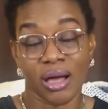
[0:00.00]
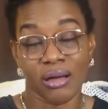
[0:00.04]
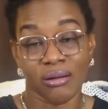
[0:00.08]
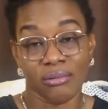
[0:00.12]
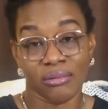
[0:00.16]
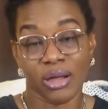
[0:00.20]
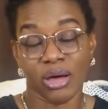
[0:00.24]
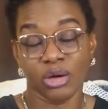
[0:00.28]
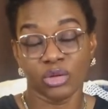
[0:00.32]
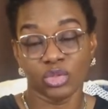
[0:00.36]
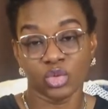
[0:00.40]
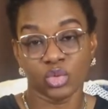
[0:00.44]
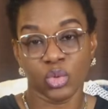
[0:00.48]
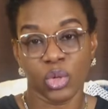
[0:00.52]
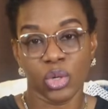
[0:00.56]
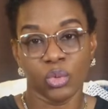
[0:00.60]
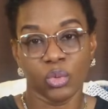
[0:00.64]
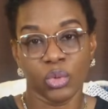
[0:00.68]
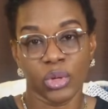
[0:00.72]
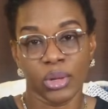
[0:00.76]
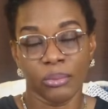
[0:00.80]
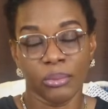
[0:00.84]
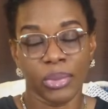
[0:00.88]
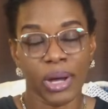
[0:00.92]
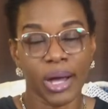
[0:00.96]
around when
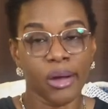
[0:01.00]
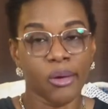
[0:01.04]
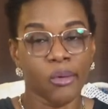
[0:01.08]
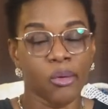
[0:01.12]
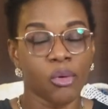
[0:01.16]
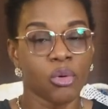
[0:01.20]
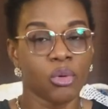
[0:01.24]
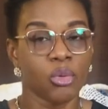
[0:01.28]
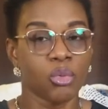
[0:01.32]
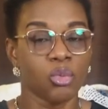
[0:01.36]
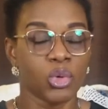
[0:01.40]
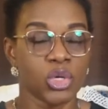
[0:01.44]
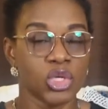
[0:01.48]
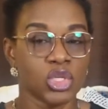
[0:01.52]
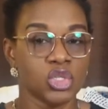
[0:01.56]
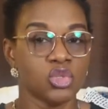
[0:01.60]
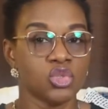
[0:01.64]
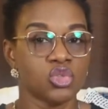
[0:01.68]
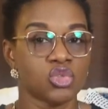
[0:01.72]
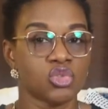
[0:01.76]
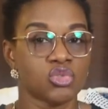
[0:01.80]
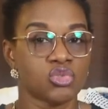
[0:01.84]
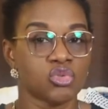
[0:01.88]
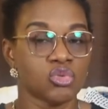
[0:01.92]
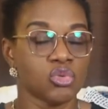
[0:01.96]
we're back home. We're
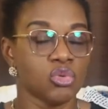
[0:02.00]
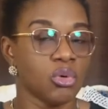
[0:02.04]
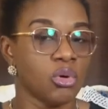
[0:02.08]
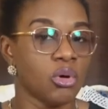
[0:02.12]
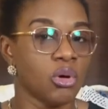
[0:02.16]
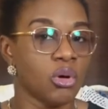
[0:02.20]
used to,